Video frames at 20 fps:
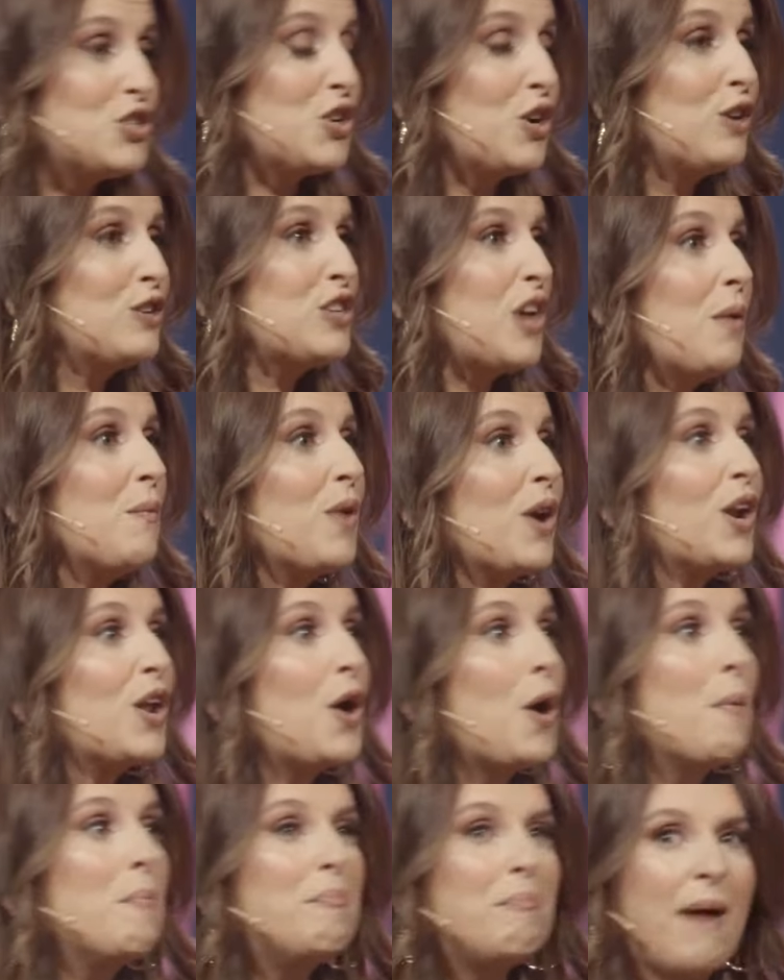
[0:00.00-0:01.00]
church, and we're gonna
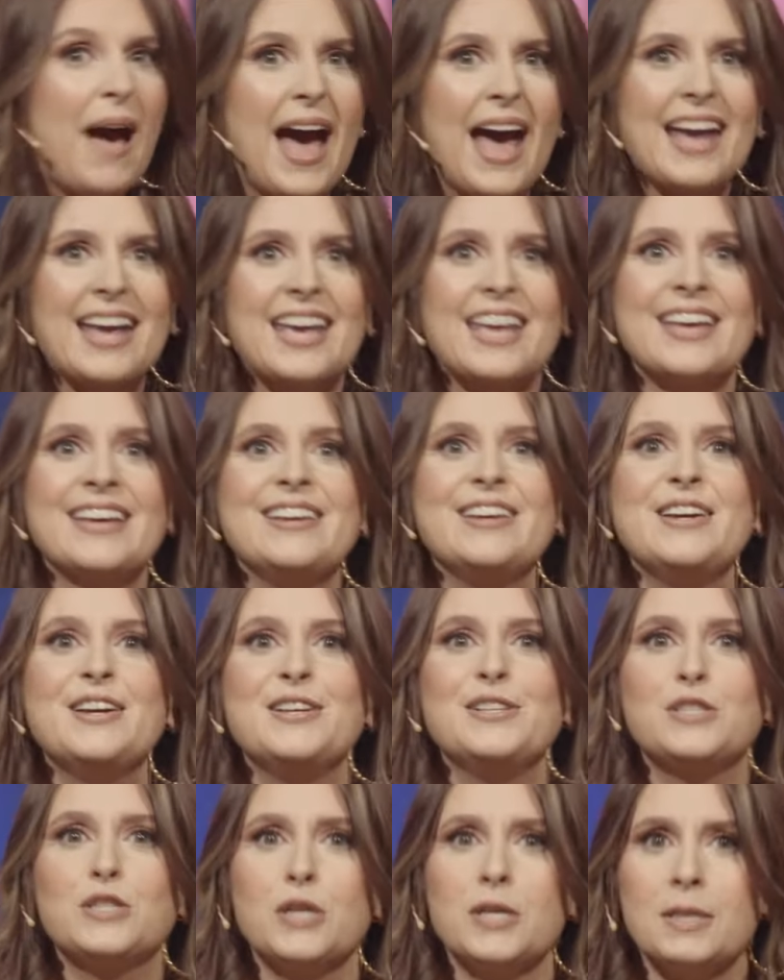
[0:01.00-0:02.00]
go back
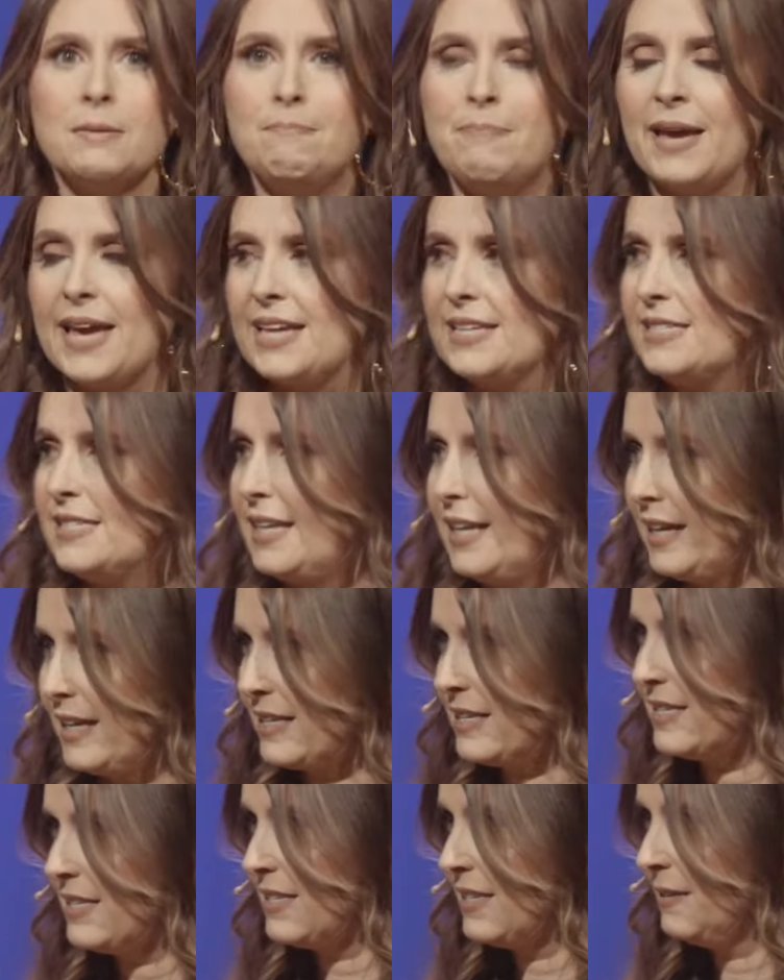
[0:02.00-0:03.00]
to the
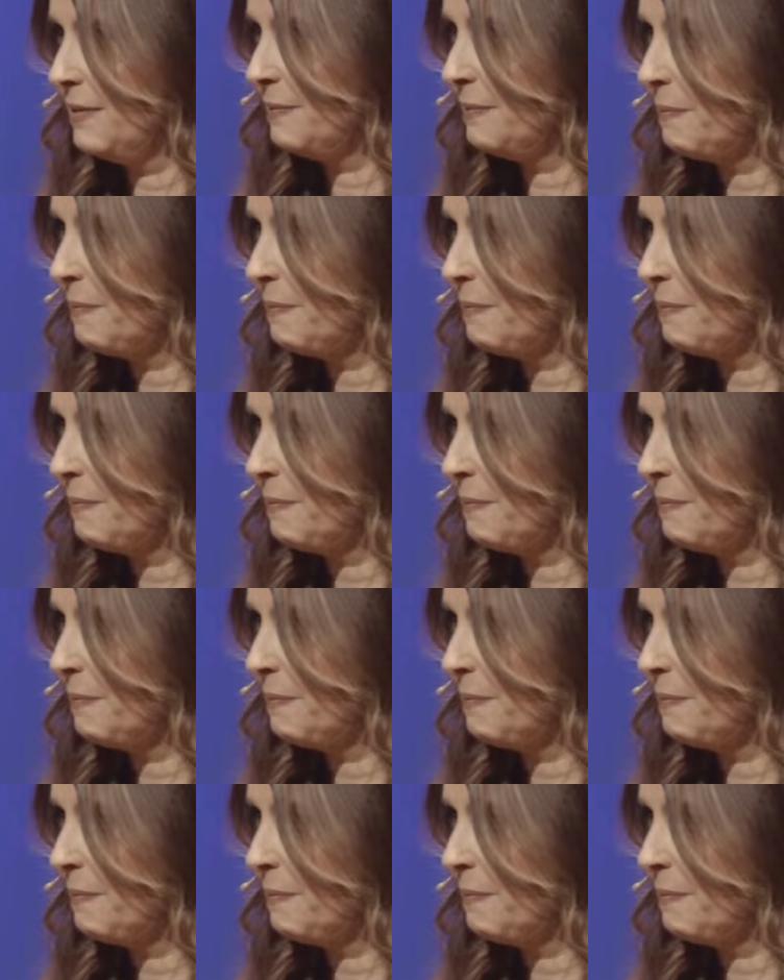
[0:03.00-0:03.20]
basics.